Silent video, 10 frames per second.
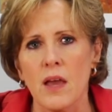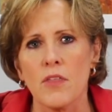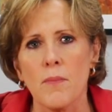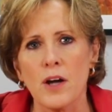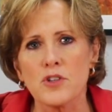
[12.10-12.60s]

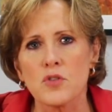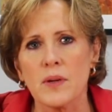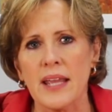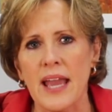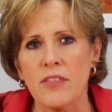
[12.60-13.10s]
The March
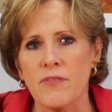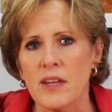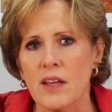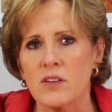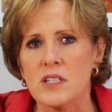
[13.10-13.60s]
28th
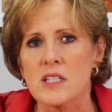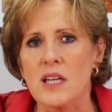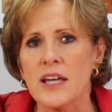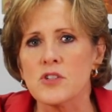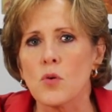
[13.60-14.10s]
video
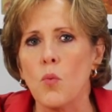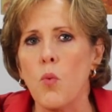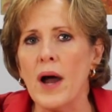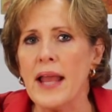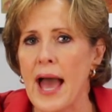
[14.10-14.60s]
discussed
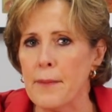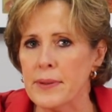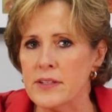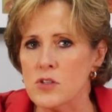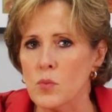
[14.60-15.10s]
what
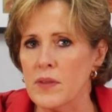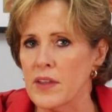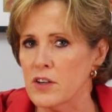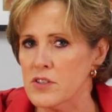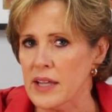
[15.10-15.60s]
happens when
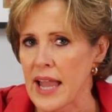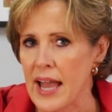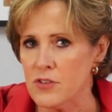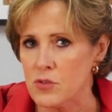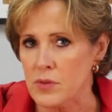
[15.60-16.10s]
there is a
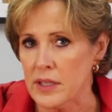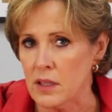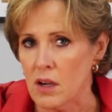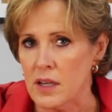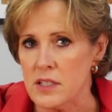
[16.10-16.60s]
casualty
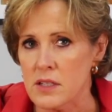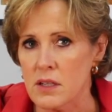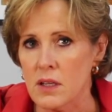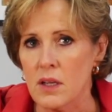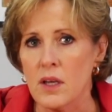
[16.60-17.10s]
loss,
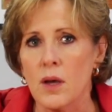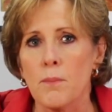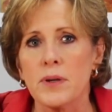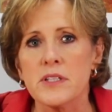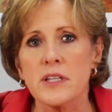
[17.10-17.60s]

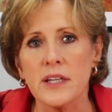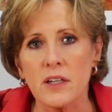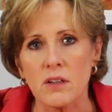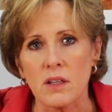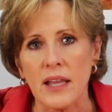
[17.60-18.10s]

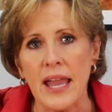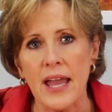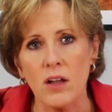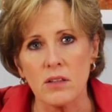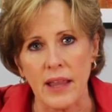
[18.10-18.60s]
particularly
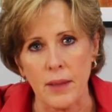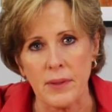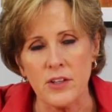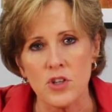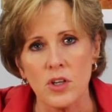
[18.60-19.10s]
hail
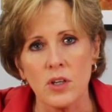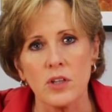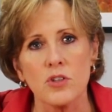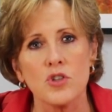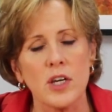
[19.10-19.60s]
damage,
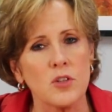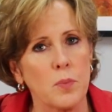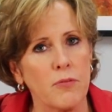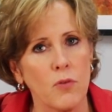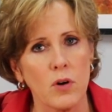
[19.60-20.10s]
just
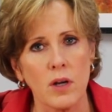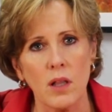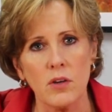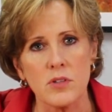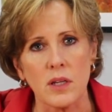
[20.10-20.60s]
before a
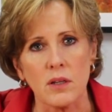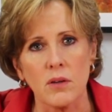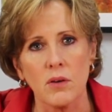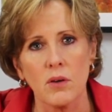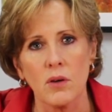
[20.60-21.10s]
closing.
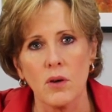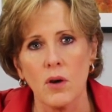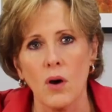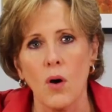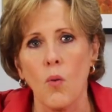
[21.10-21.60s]

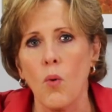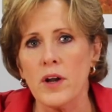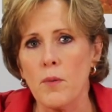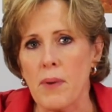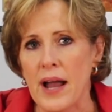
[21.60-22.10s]

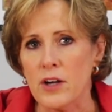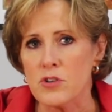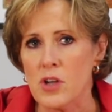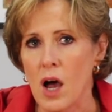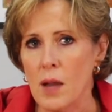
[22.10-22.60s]
What are
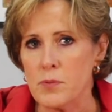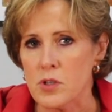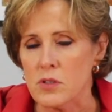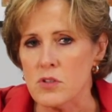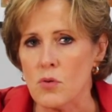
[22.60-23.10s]
buyers'
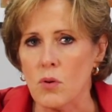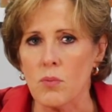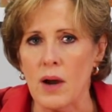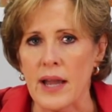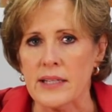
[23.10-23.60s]
options or
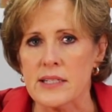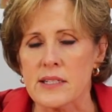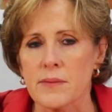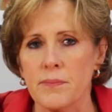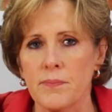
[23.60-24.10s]
rights?